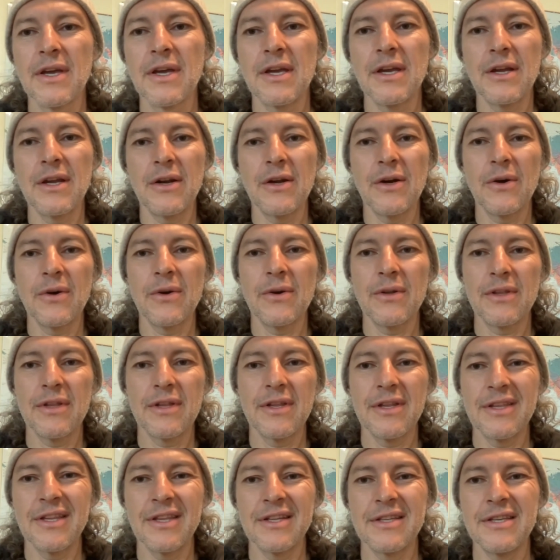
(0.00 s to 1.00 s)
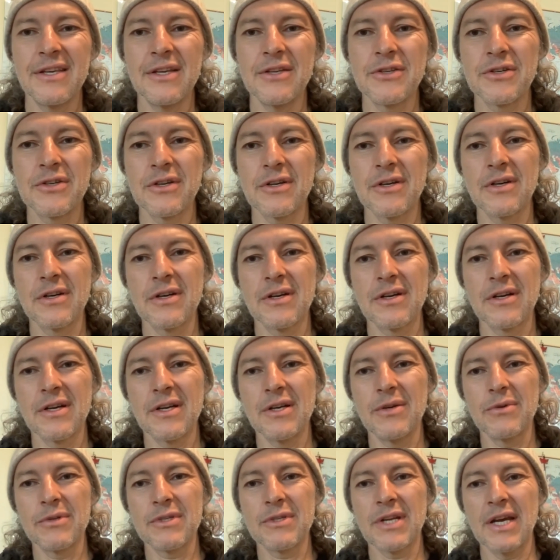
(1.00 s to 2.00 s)
The teacher,
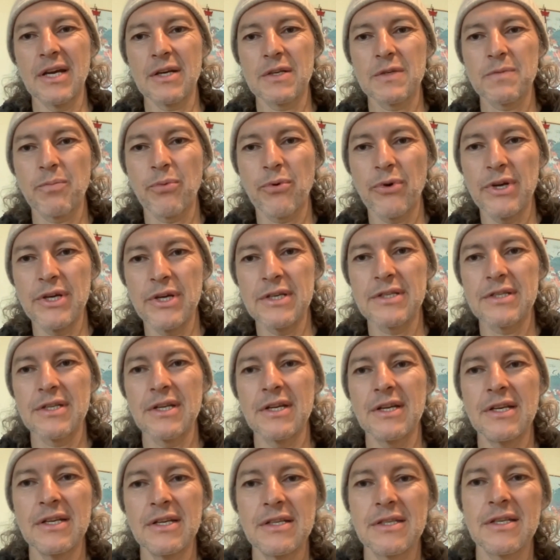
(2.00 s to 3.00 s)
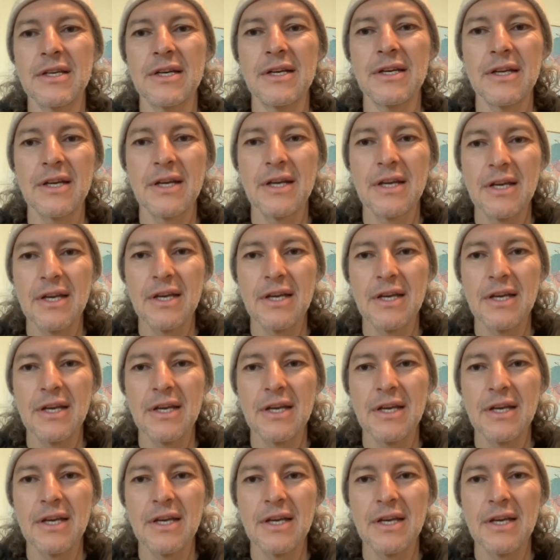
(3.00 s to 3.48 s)
he was an ex-priest, and he said,